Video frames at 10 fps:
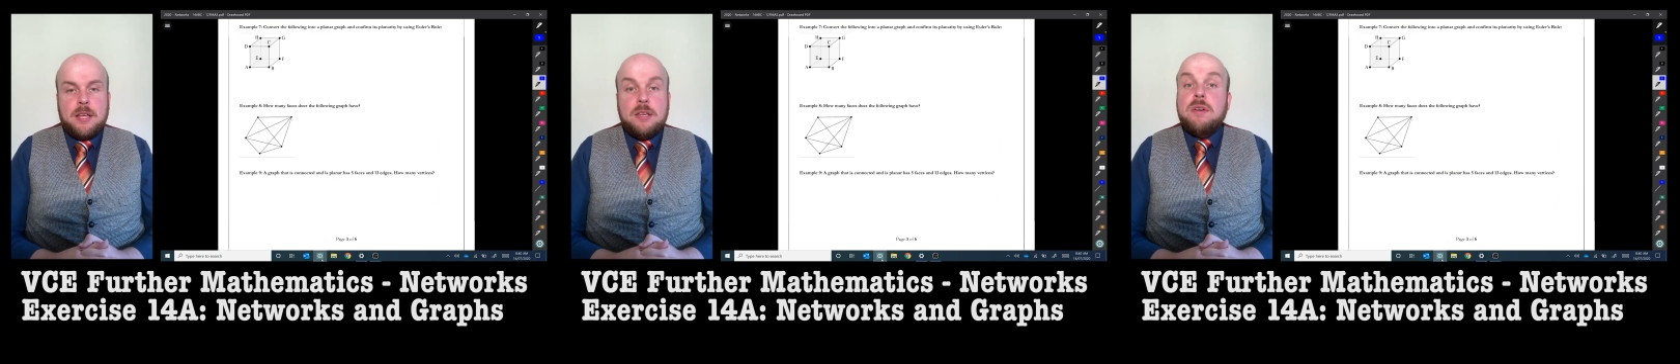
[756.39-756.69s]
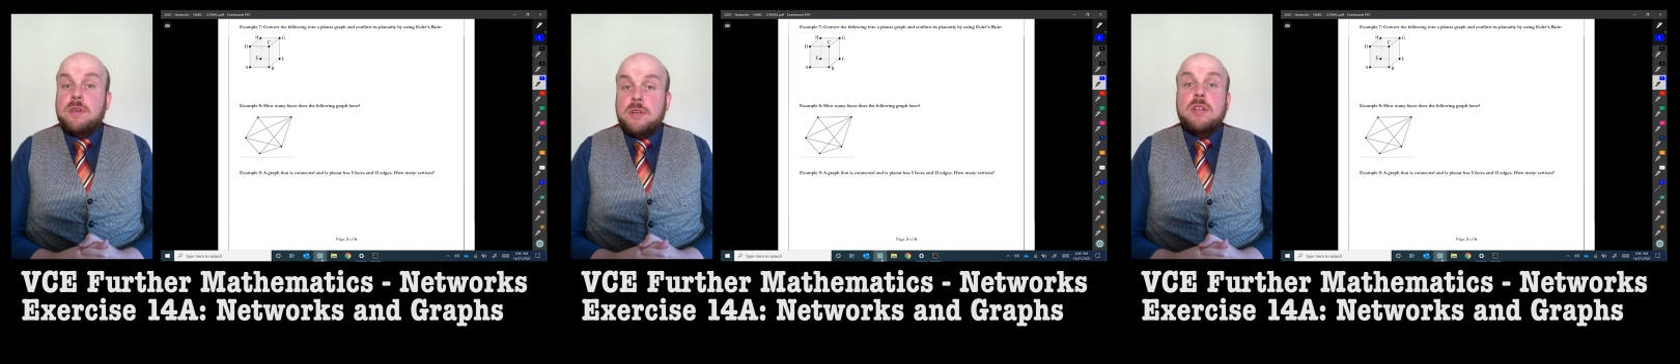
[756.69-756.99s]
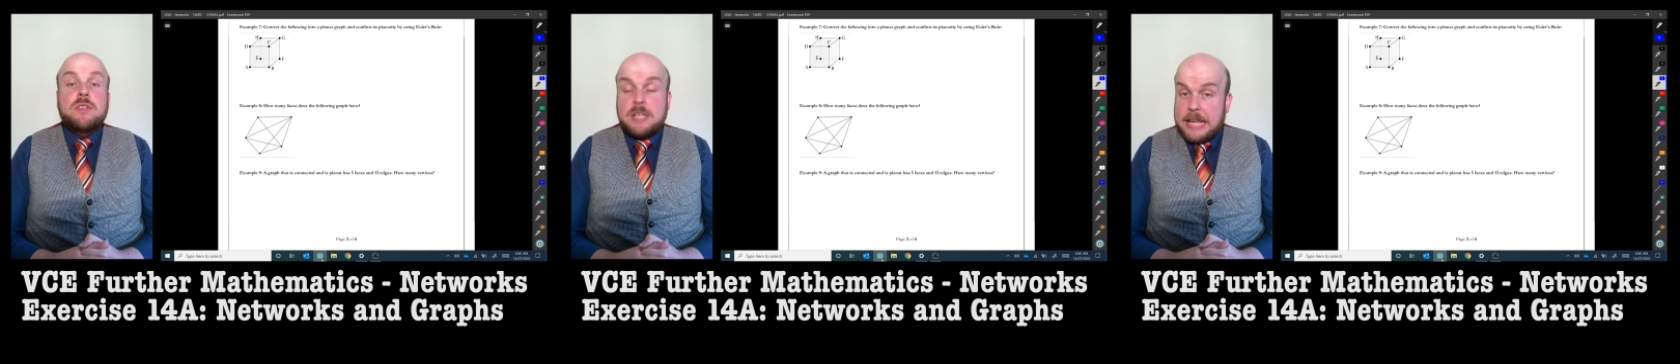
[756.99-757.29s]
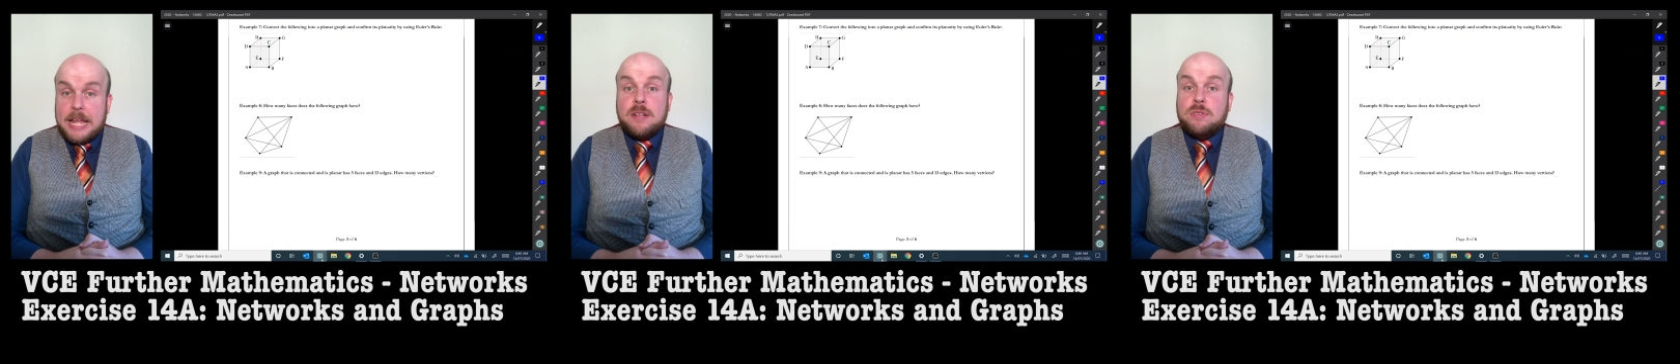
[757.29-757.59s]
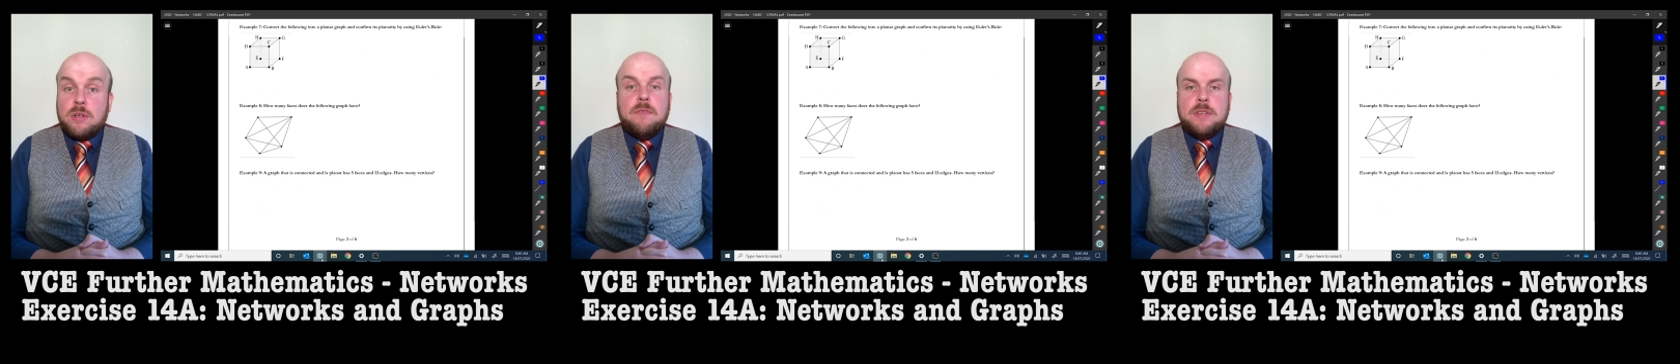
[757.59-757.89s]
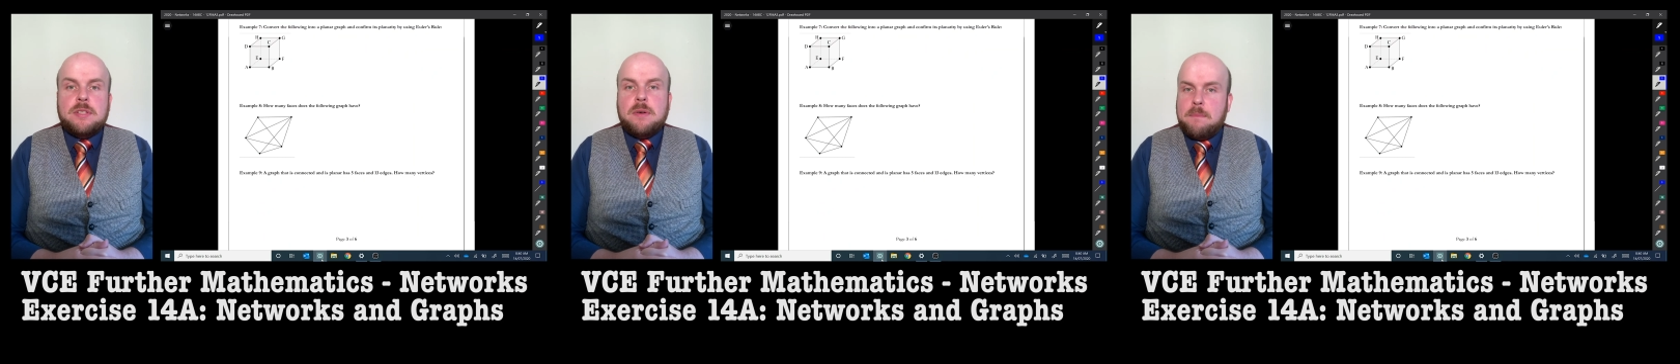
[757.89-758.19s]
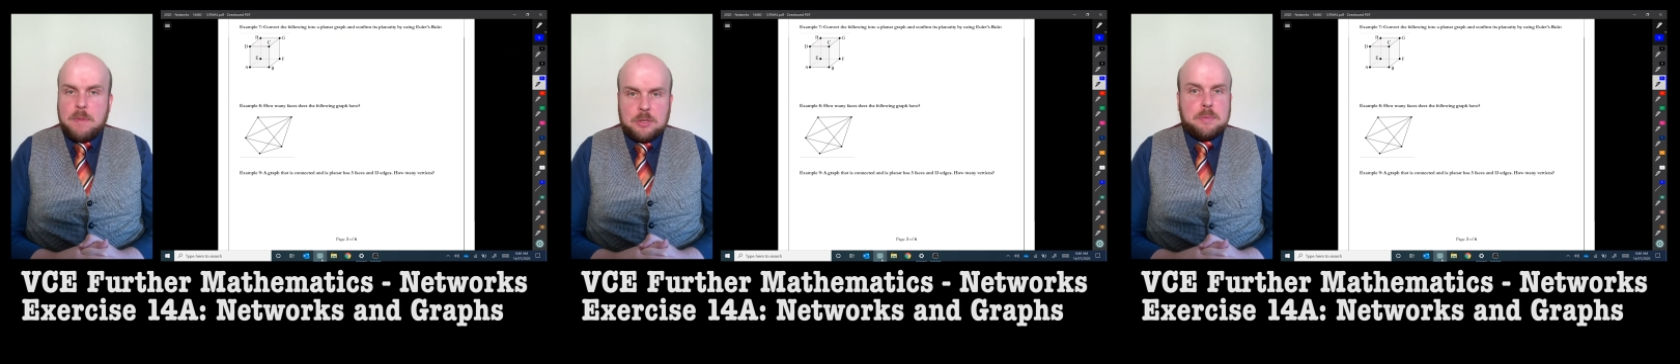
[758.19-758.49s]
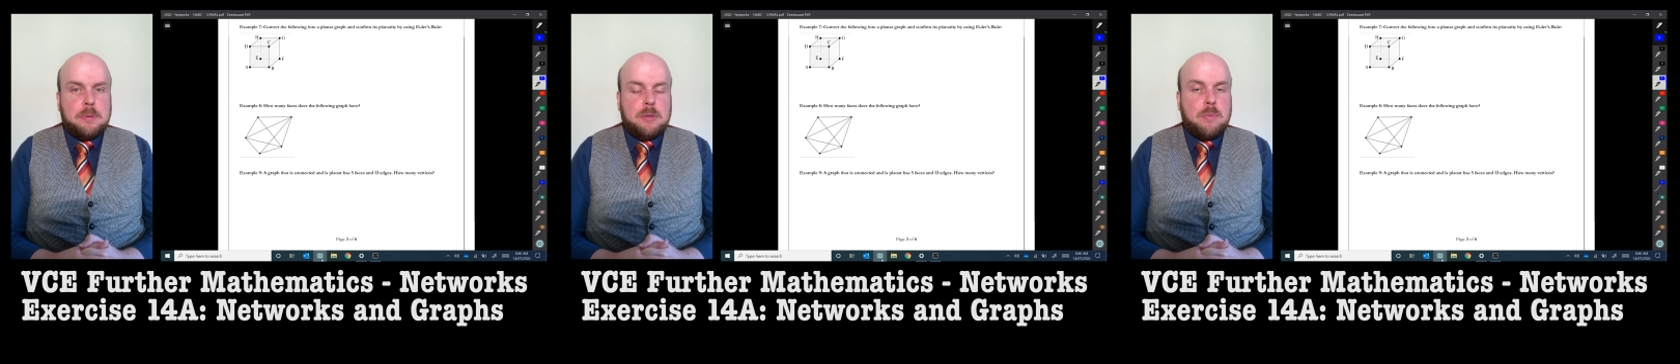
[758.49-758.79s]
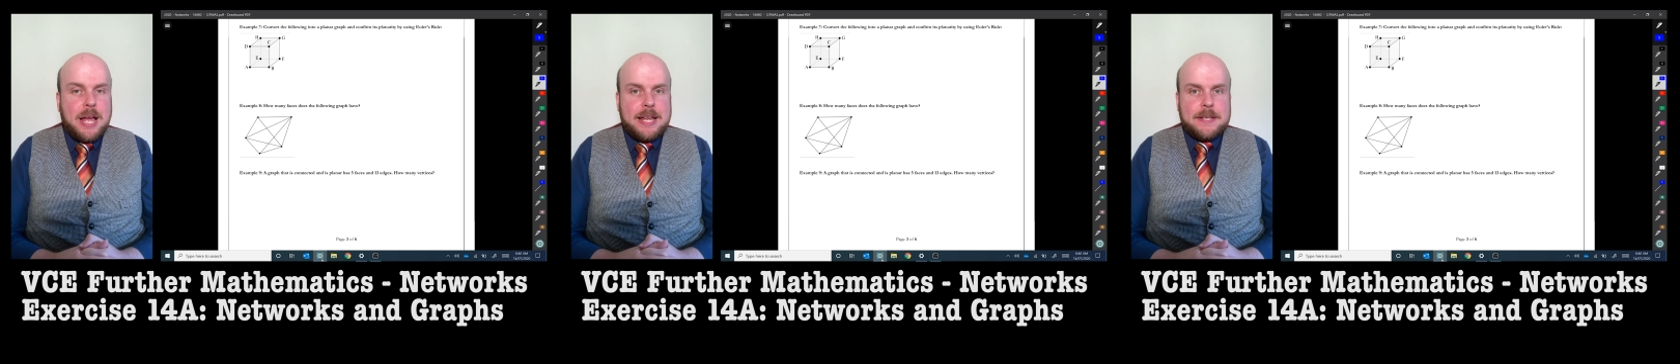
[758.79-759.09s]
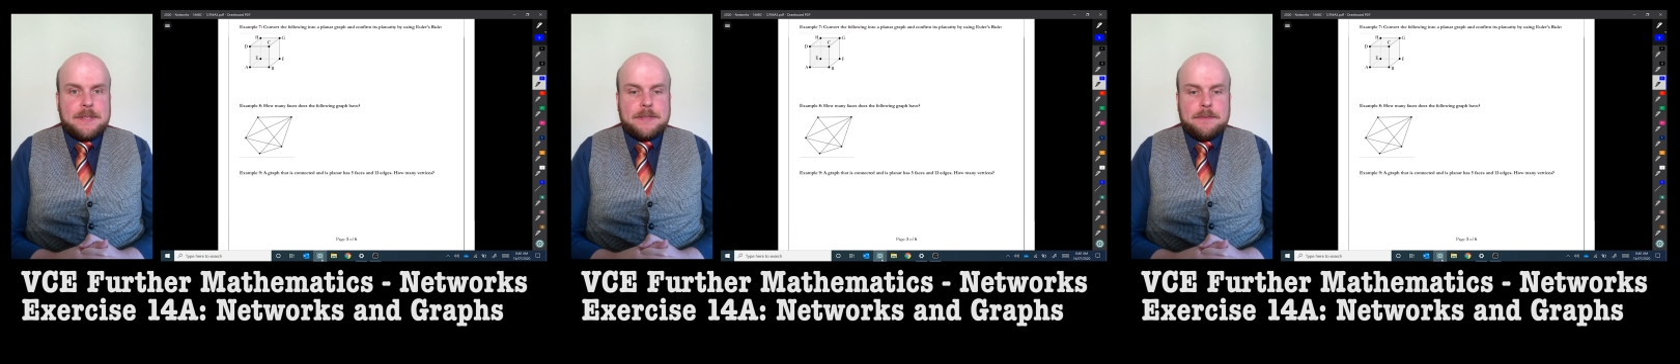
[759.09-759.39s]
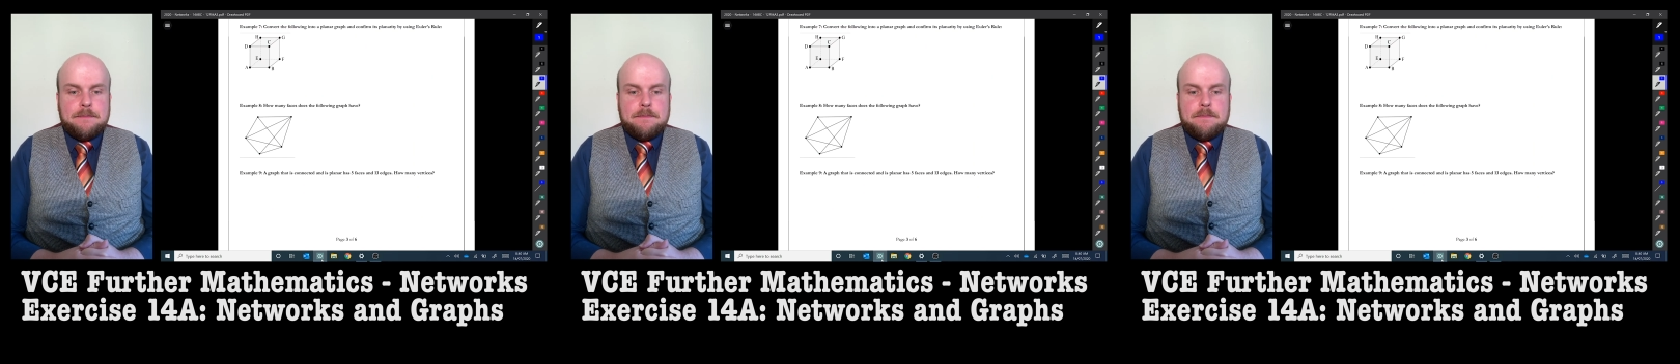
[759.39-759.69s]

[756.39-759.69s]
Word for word: You could, again, solve this multiple ways.